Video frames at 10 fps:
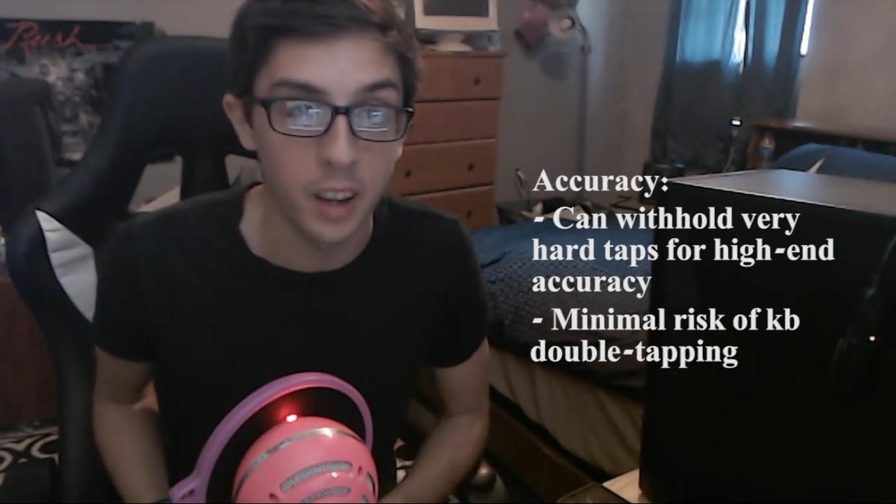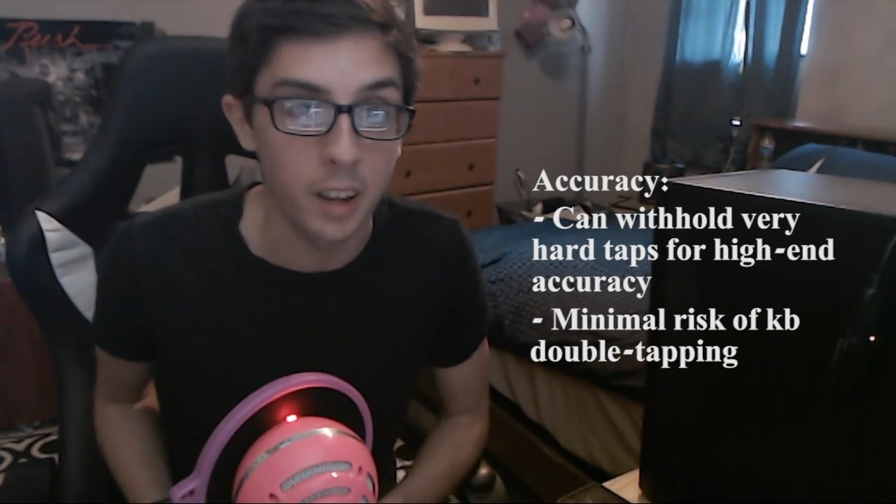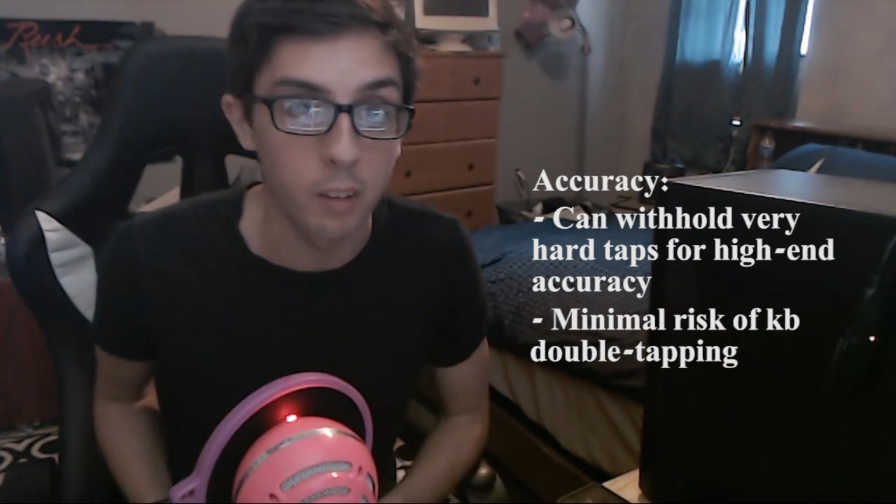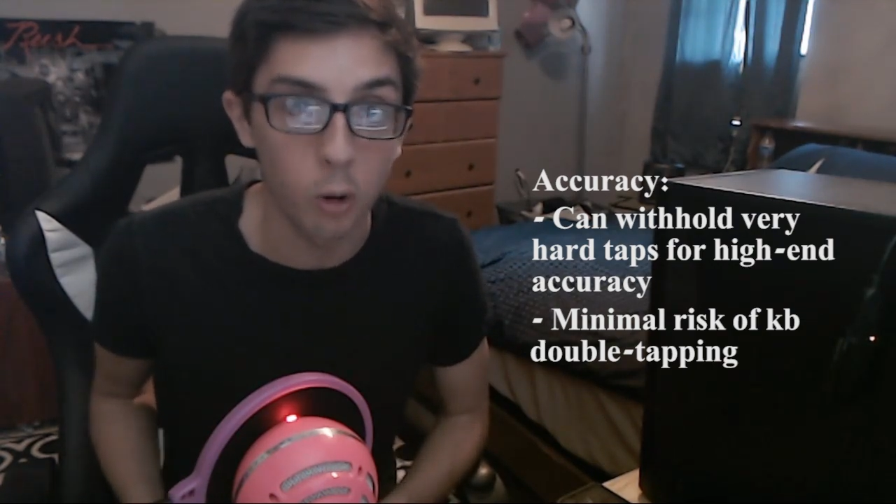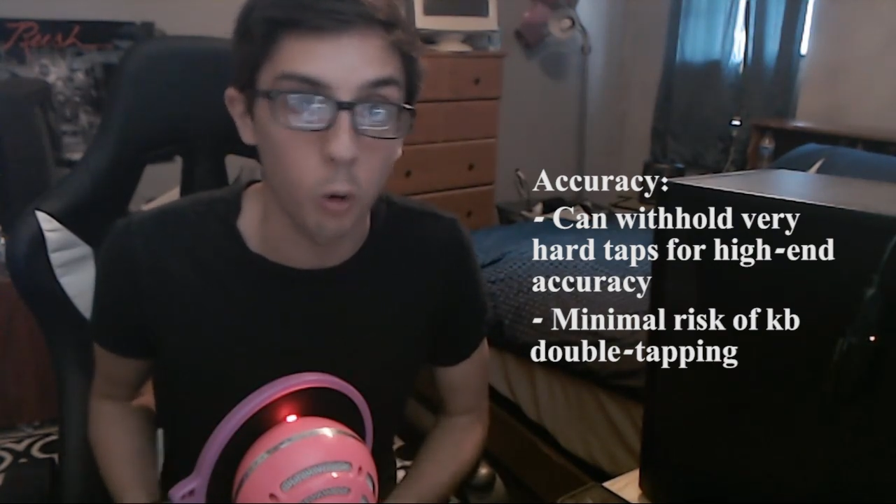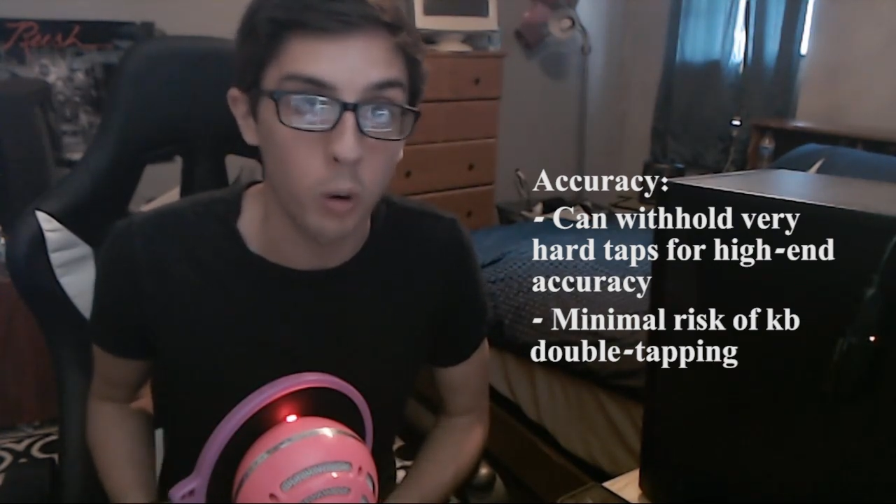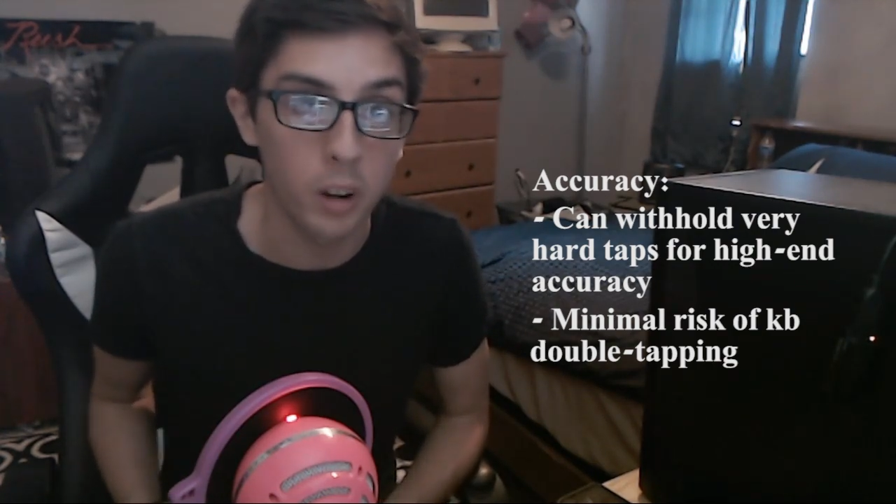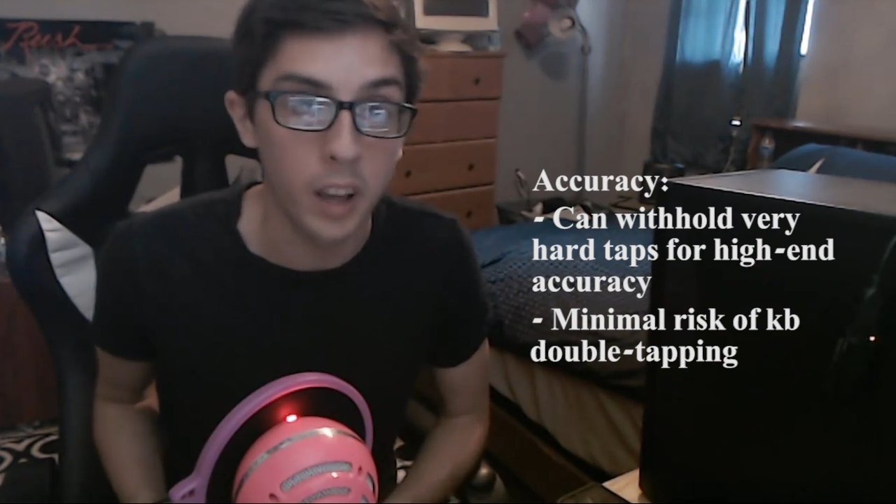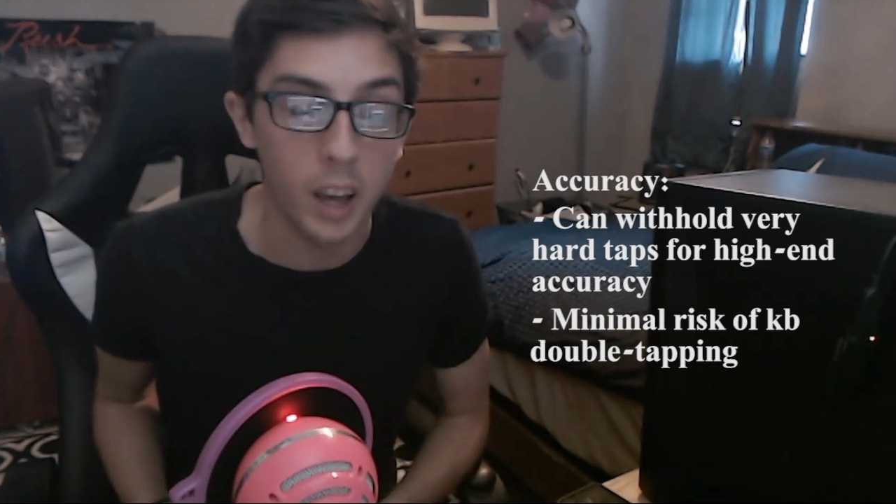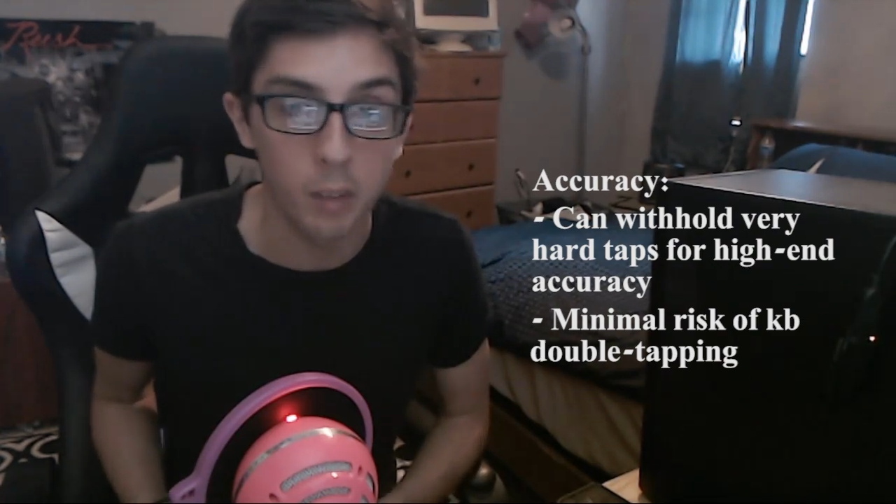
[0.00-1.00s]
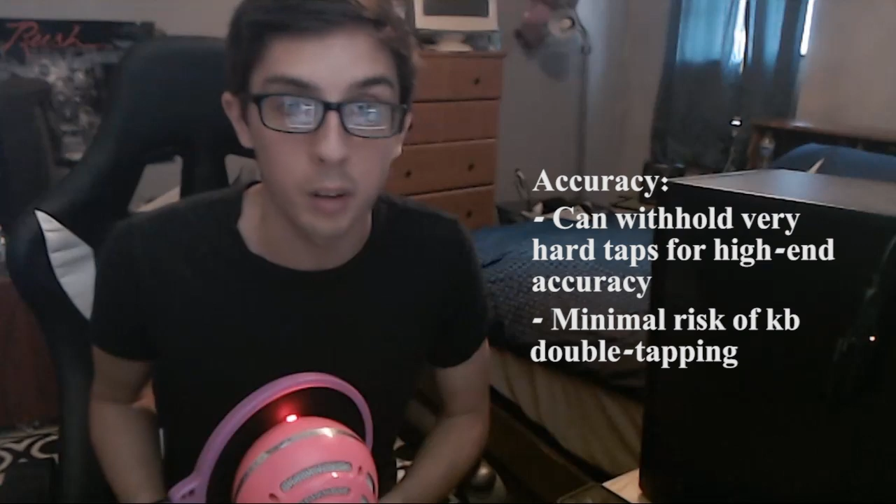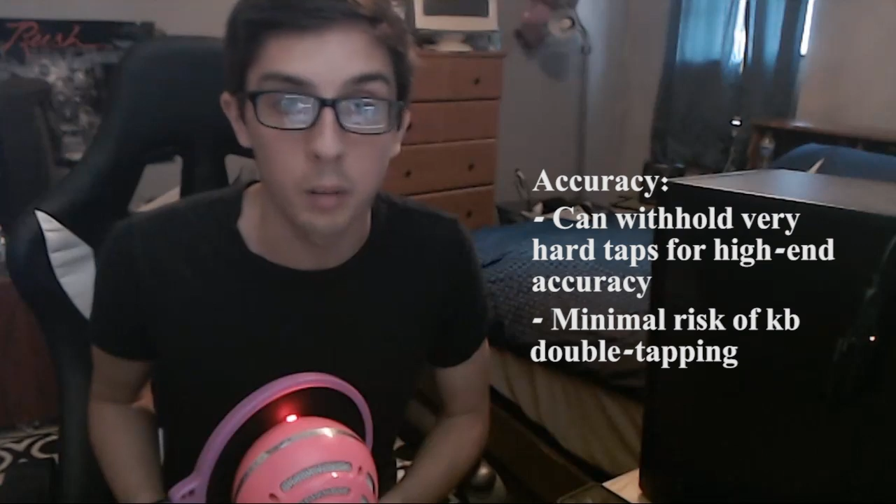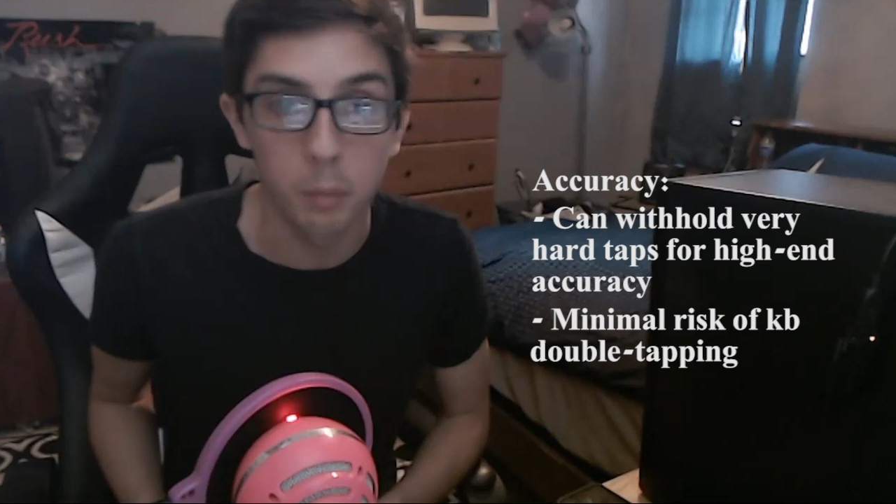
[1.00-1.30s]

and don't want to have a